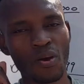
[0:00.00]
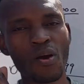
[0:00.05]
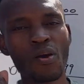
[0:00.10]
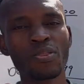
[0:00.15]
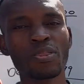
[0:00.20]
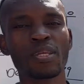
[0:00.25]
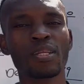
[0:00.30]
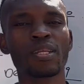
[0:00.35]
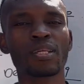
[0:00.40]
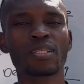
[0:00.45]

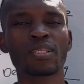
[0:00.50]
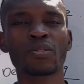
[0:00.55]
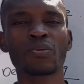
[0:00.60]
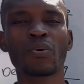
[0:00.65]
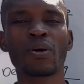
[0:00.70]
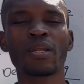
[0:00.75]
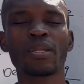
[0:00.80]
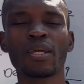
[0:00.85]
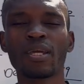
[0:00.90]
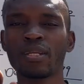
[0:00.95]
on the next
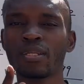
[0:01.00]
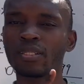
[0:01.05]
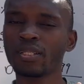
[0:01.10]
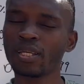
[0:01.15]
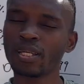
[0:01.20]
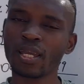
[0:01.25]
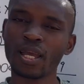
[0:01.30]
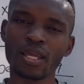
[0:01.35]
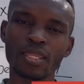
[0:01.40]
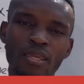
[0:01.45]
one and
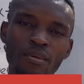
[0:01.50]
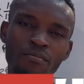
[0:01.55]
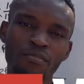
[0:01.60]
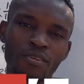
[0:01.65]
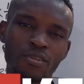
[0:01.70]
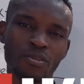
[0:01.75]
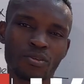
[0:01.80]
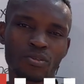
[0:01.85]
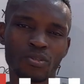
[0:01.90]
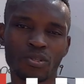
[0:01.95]
check other
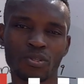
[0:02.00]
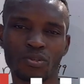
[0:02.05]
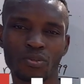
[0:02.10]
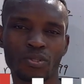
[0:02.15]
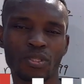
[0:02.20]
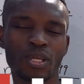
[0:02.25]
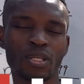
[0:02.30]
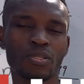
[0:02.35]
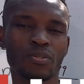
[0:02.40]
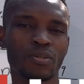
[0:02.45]
videos
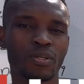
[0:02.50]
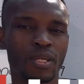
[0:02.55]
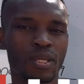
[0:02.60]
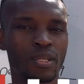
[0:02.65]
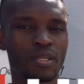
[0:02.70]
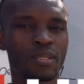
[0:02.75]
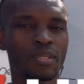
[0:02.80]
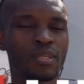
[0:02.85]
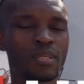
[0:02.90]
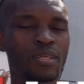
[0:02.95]
so that you
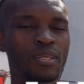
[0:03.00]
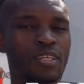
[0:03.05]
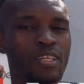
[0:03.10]
can